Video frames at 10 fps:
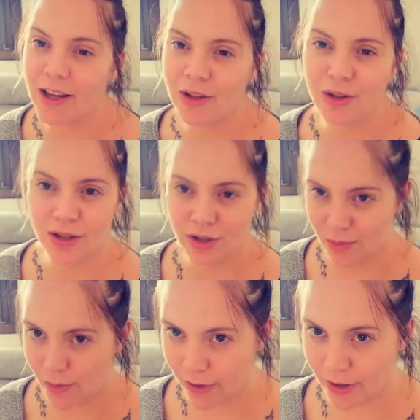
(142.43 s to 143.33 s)
and you can
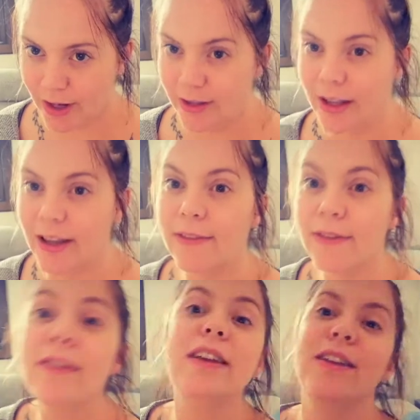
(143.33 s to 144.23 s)
just walk around
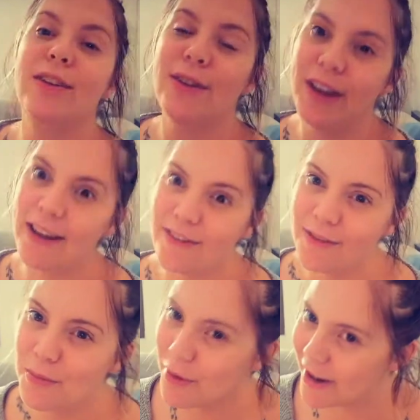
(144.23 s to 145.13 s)
if you have
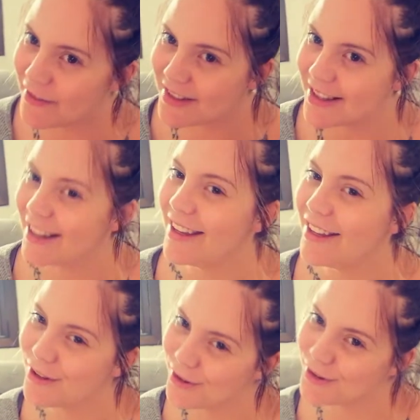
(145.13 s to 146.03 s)
the privacy
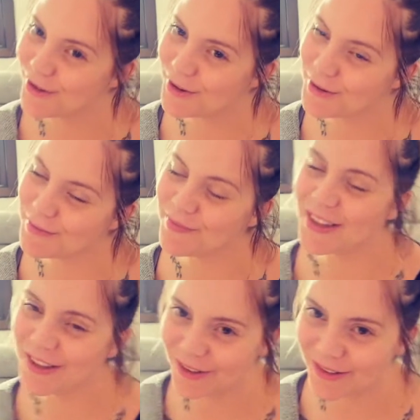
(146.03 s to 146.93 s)
in your own home,
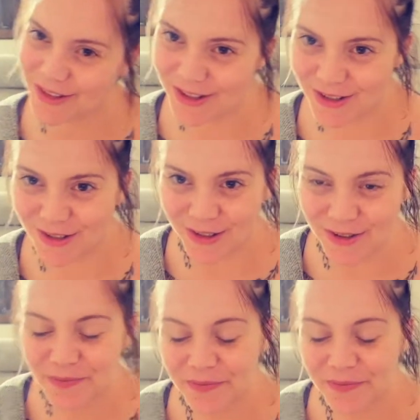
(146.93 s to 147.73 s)
you know, to do so.